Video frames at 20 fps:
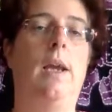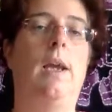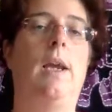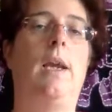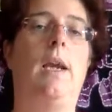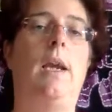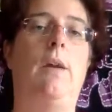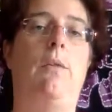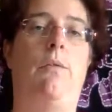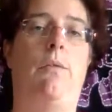
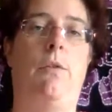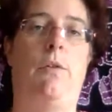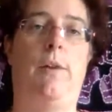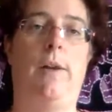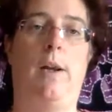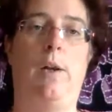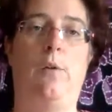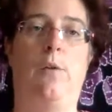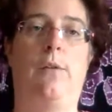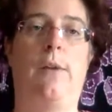If you
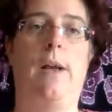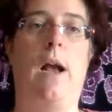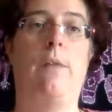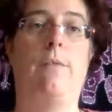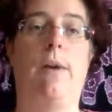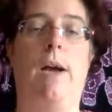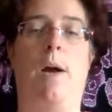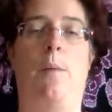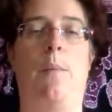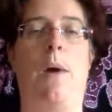tell yourself,
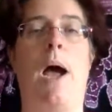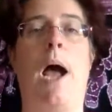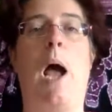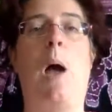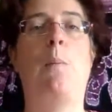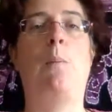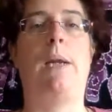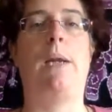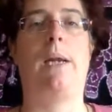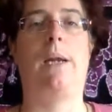I'm
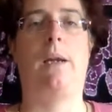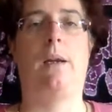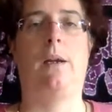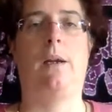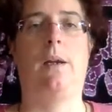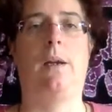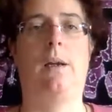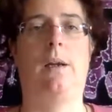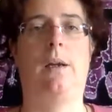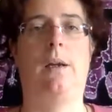happy,
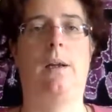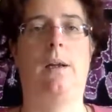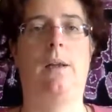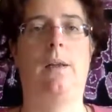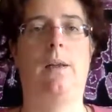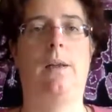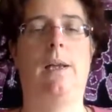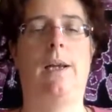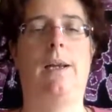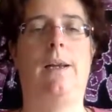
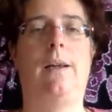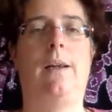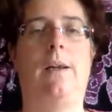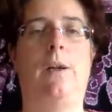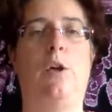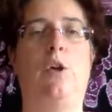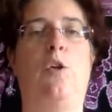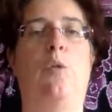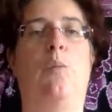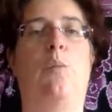then
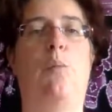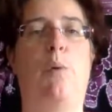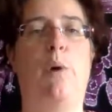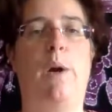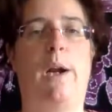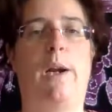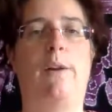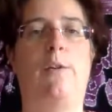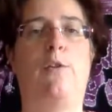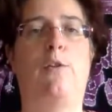your
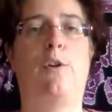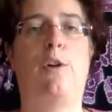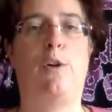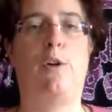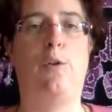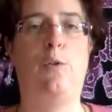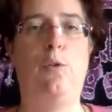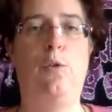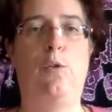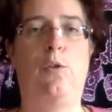brain is going to
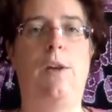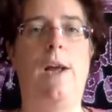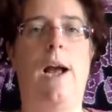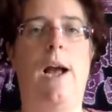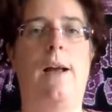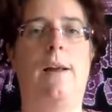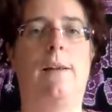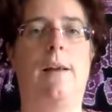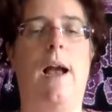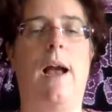use
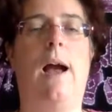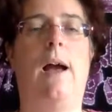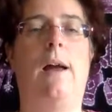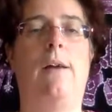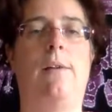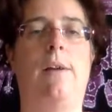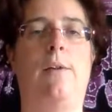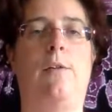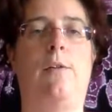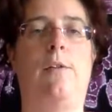that
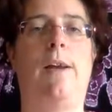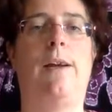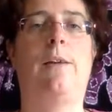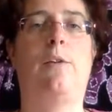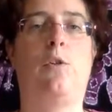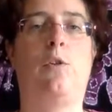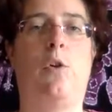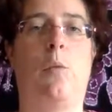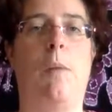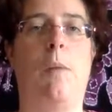as its
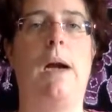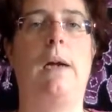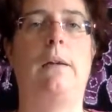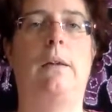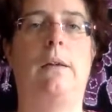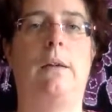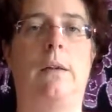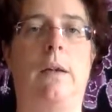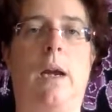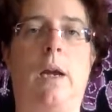next
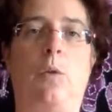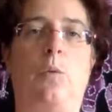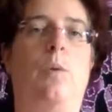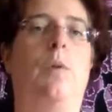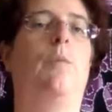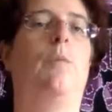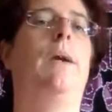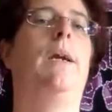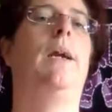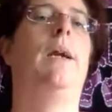command and will
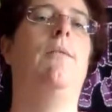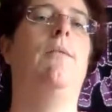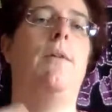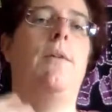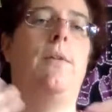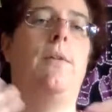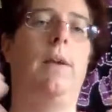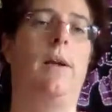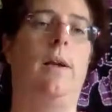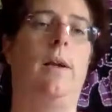make
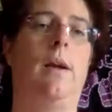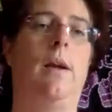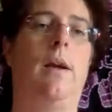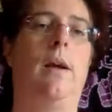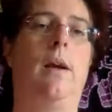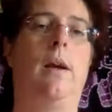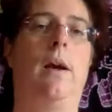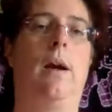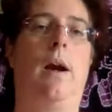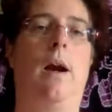everything
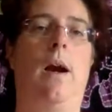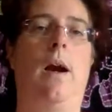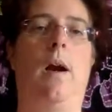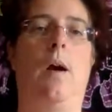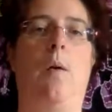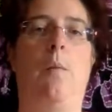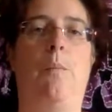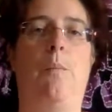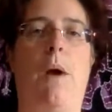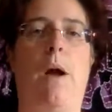
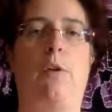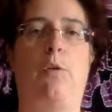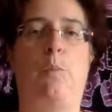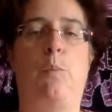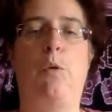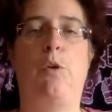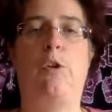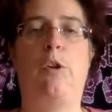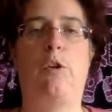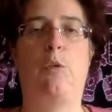as
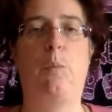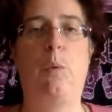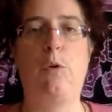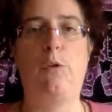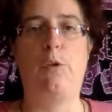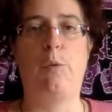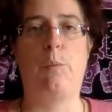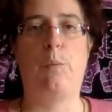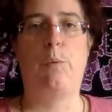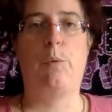much as
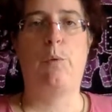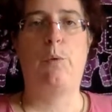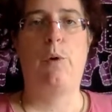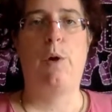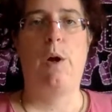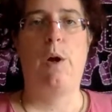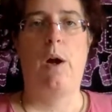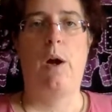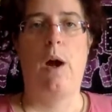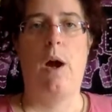possible
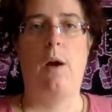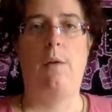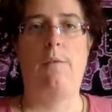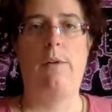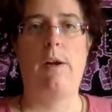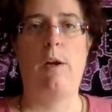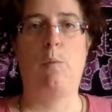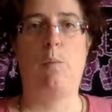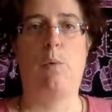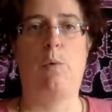
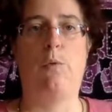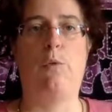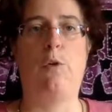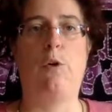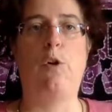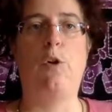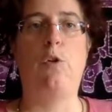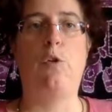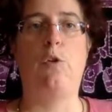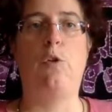available for
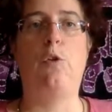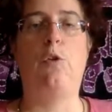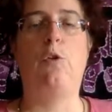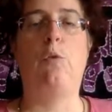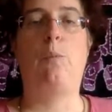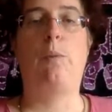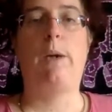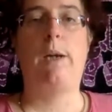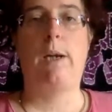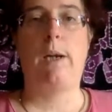you to
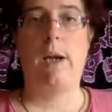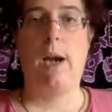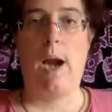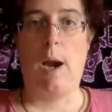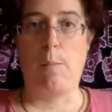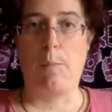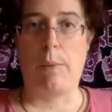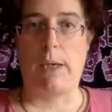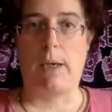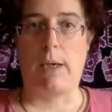be
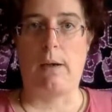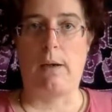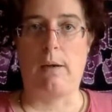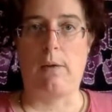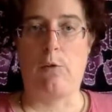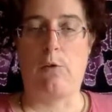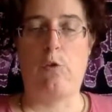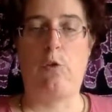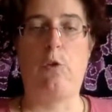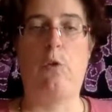happy.
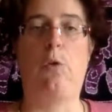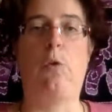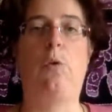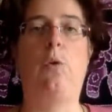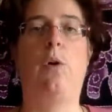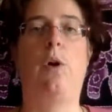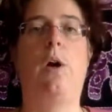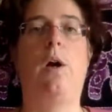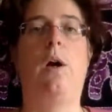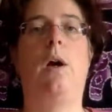So
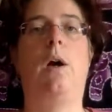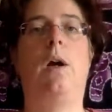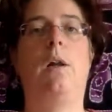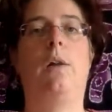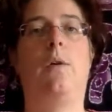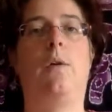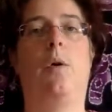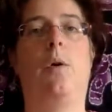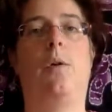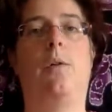
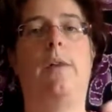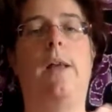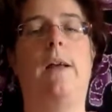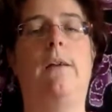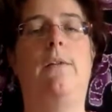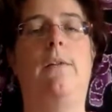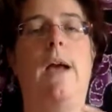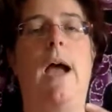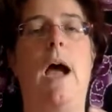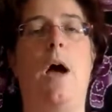
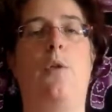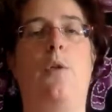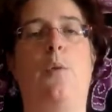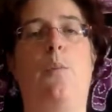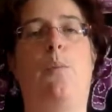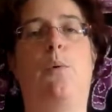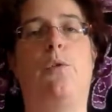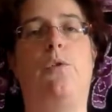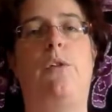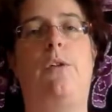that's how the
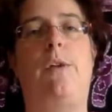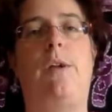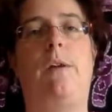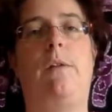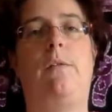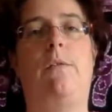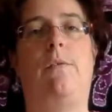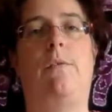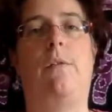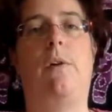
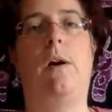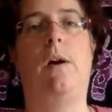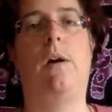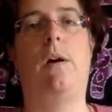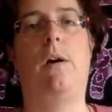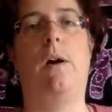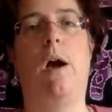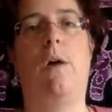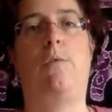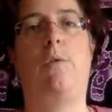positive
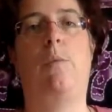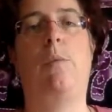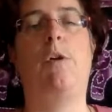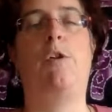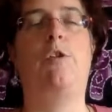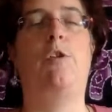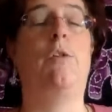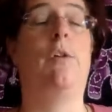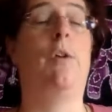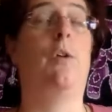
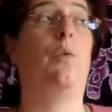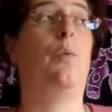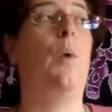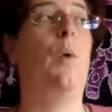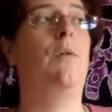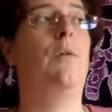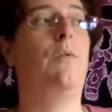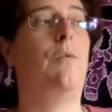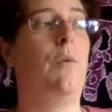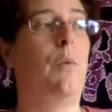affirmations, that's
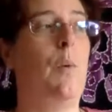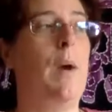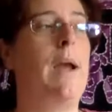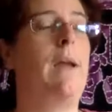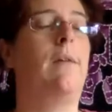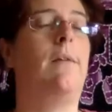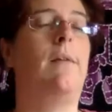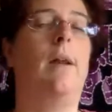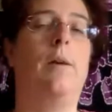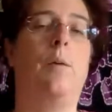one of the
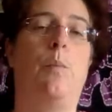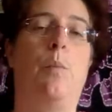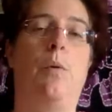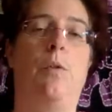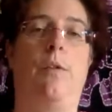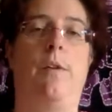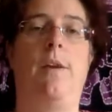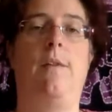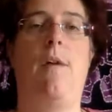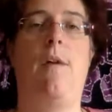ways that the
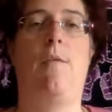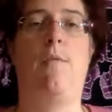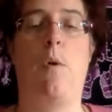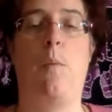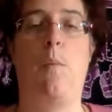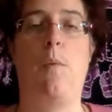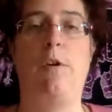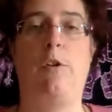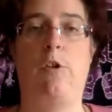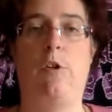positive
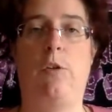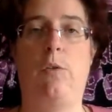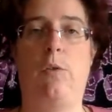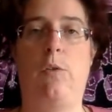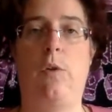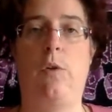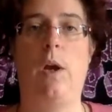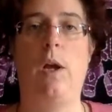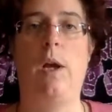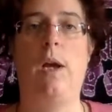affirmations
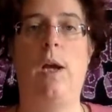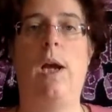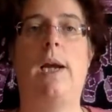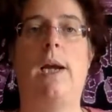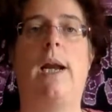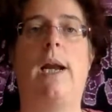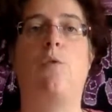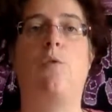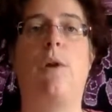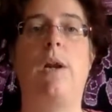
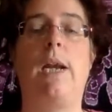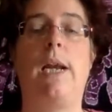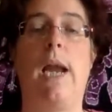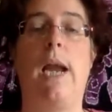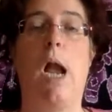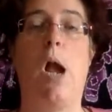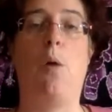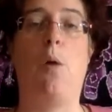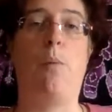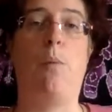can really
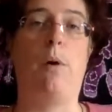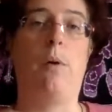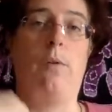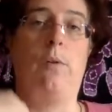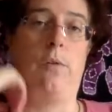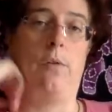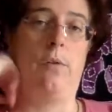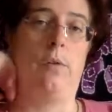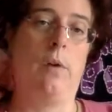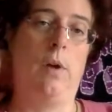help
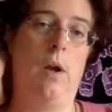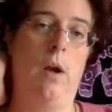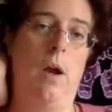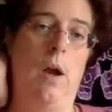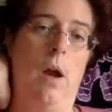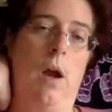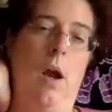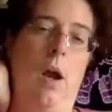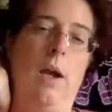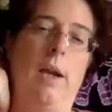us.
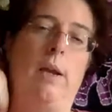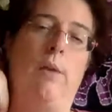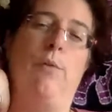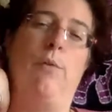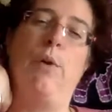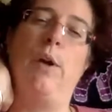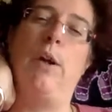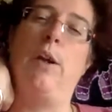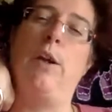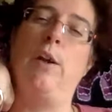If
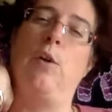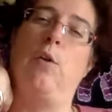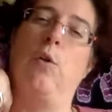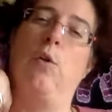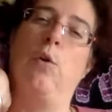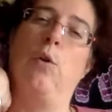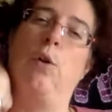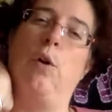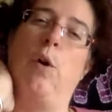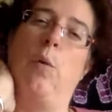we
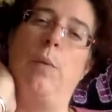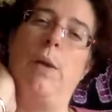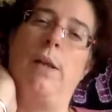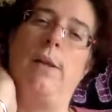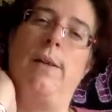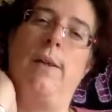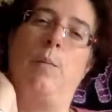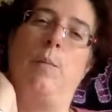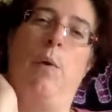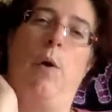go a bit
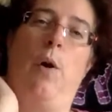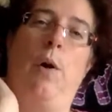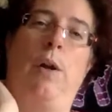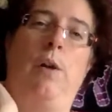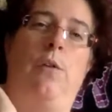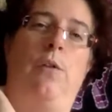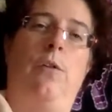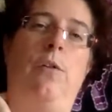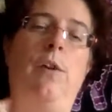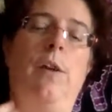deeper
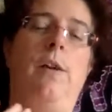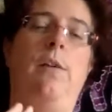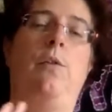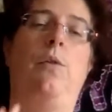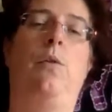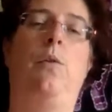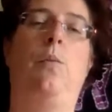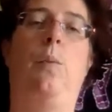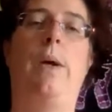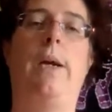into
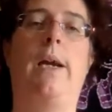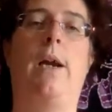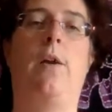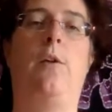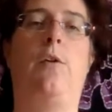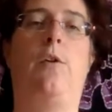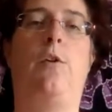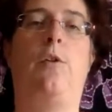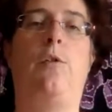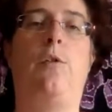this, we
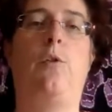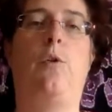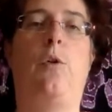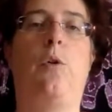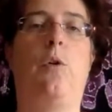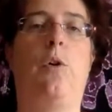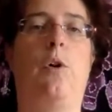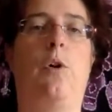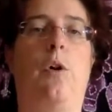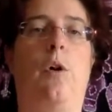can
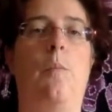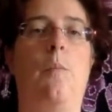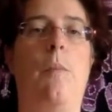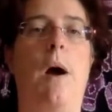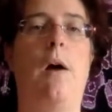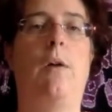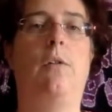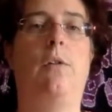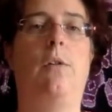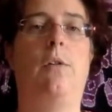talk
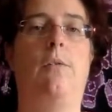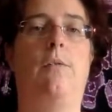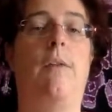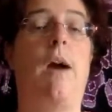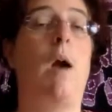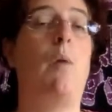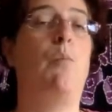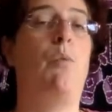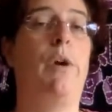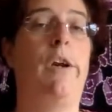about
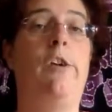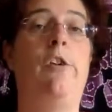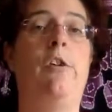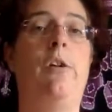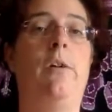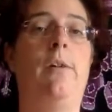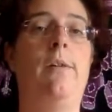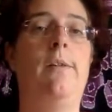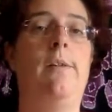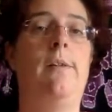
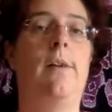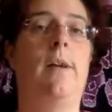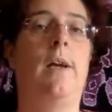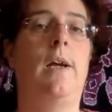vibrations,